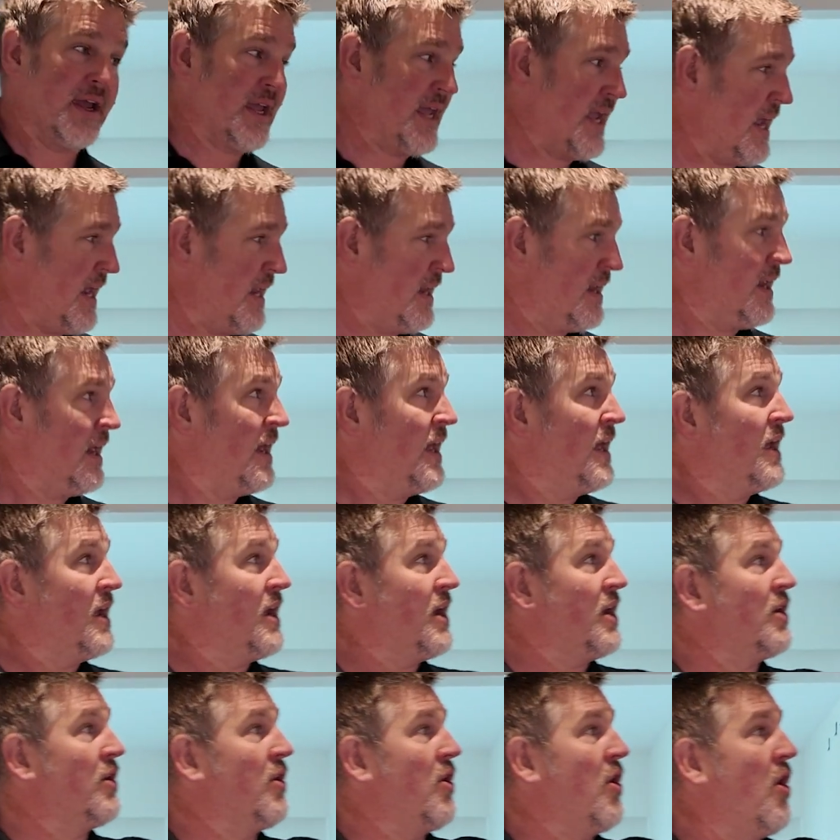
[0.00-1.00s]
Again,
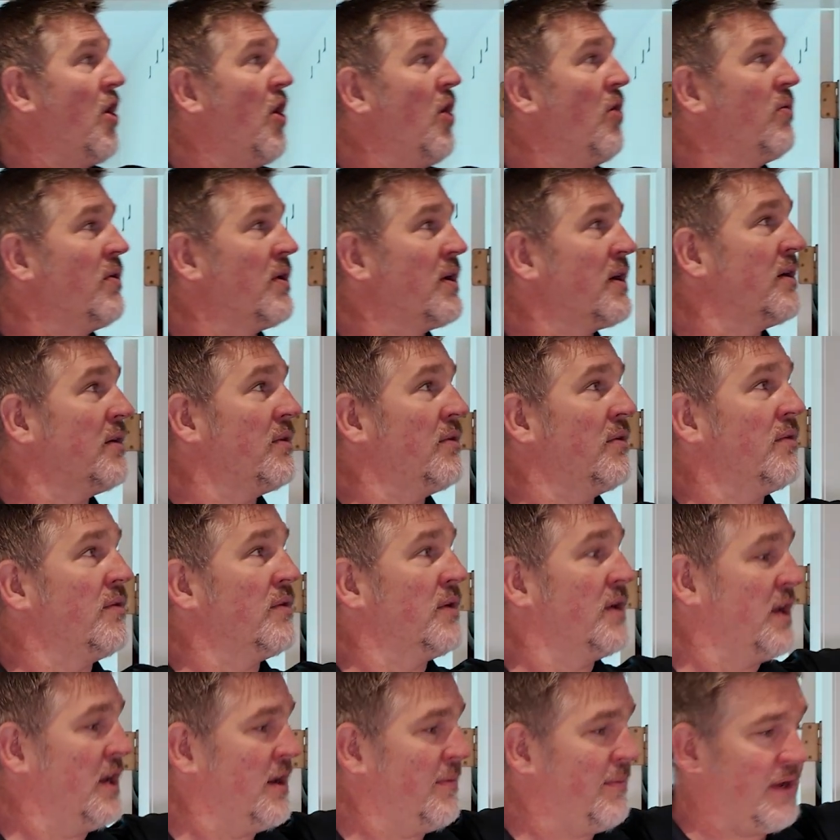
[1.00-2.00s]
you know, all we're
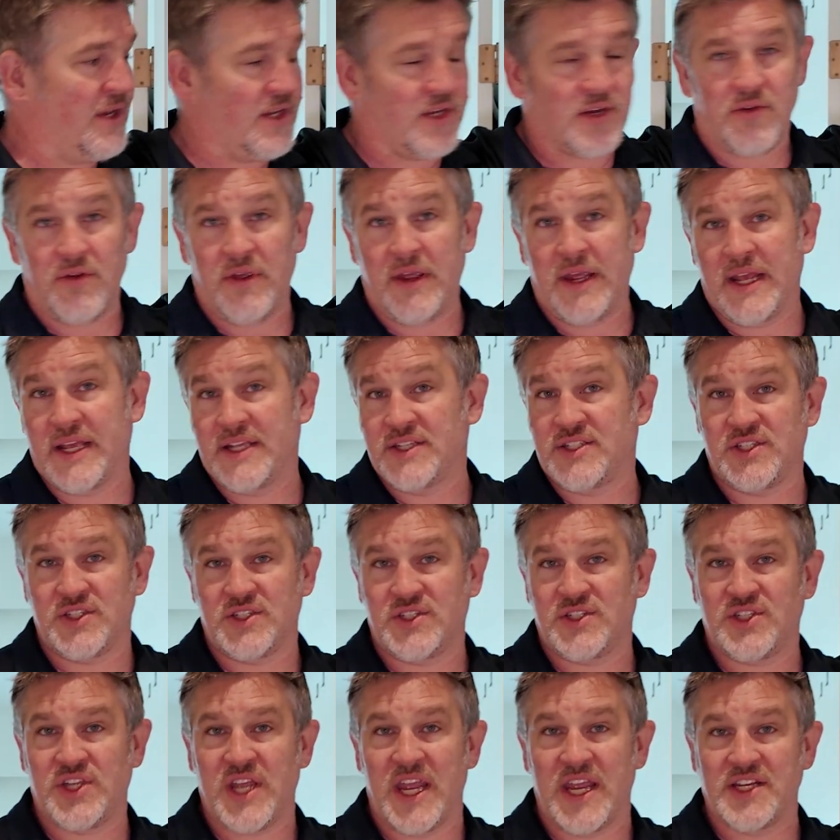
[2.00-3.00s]
gonna be doing is
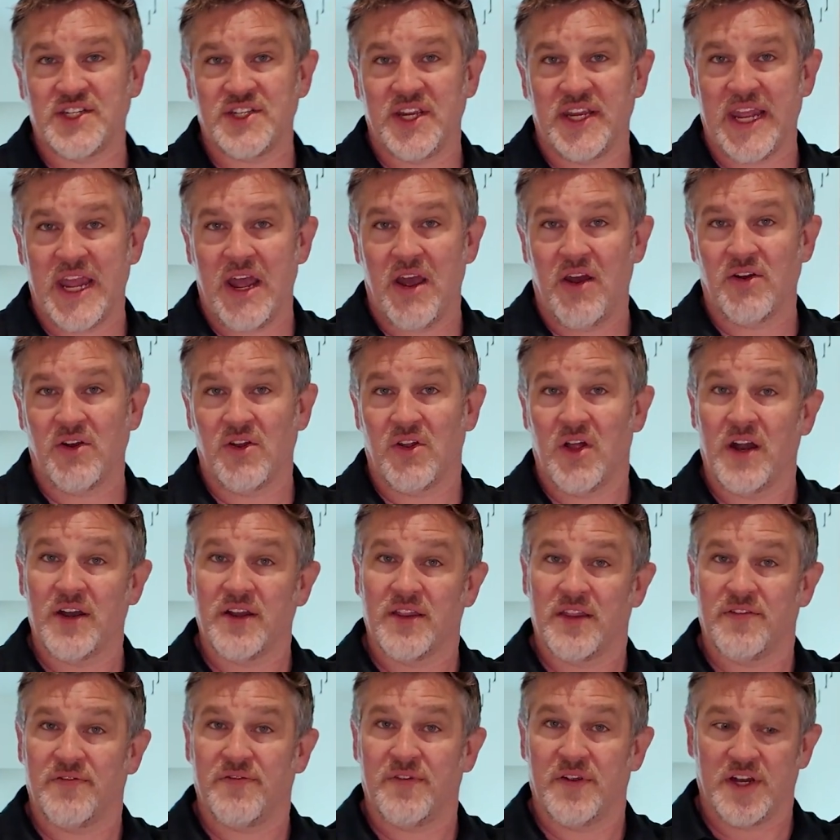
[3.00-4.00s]
just changing out a lot
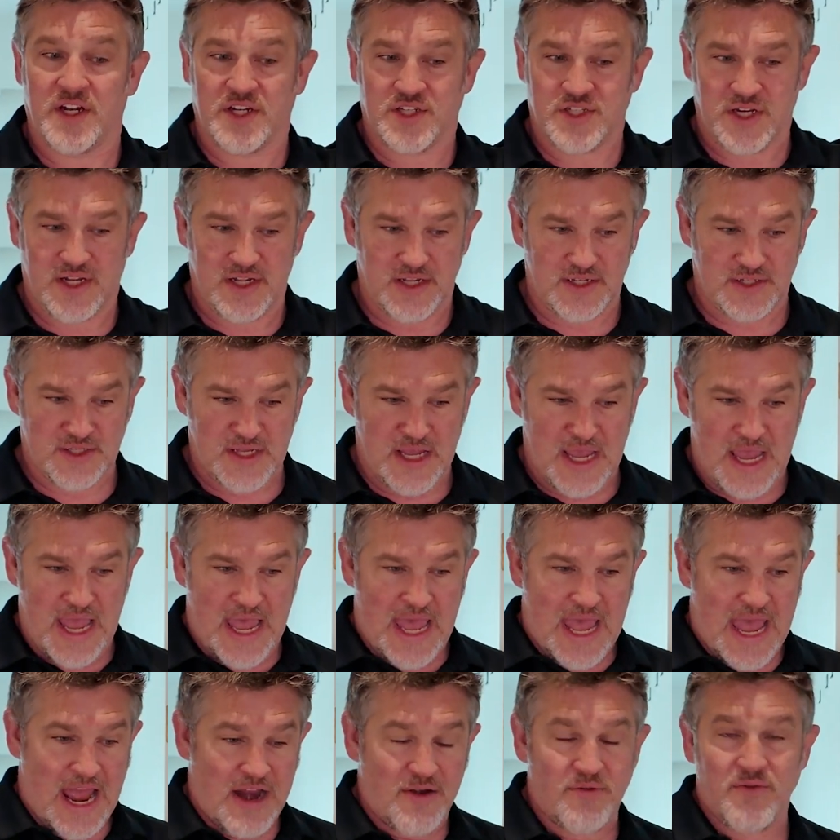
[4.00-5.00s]
of the finishes
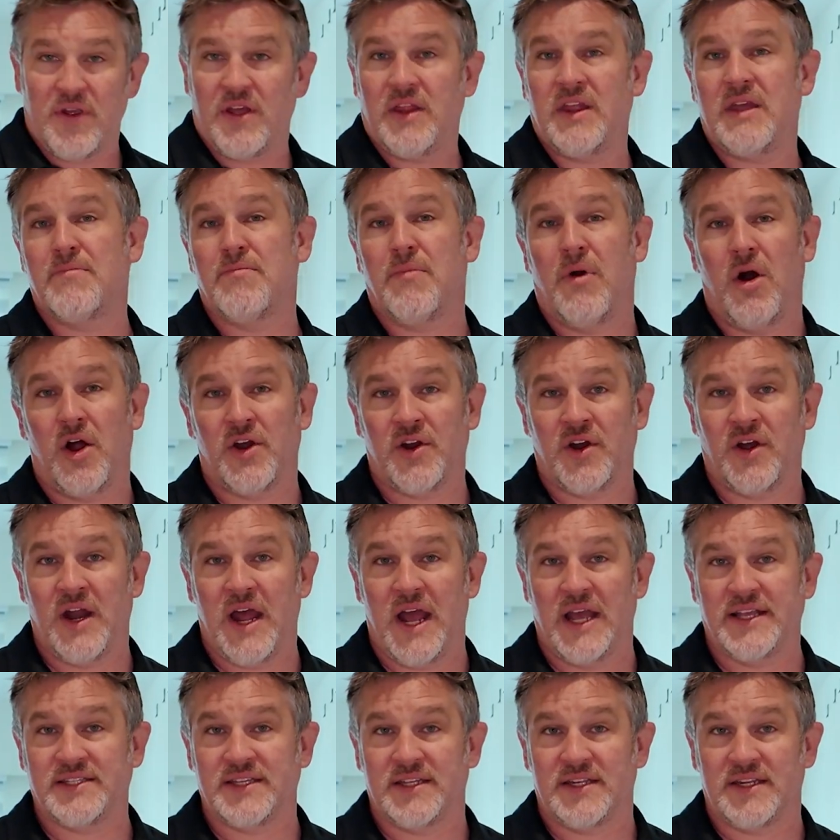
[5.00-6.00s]
and really
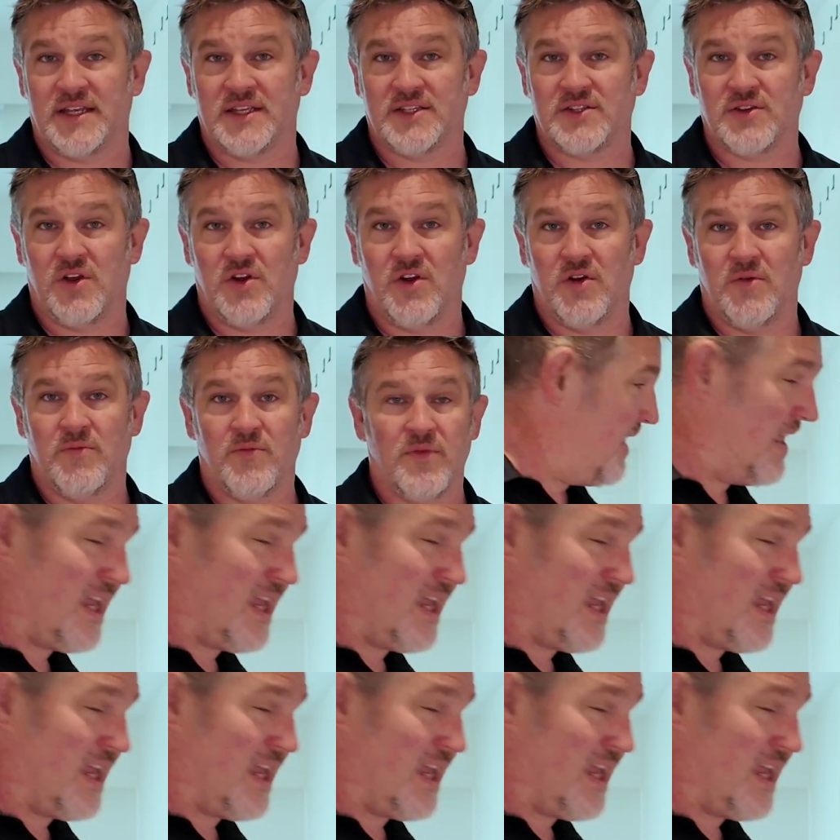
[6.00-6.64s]
modernizing this home. I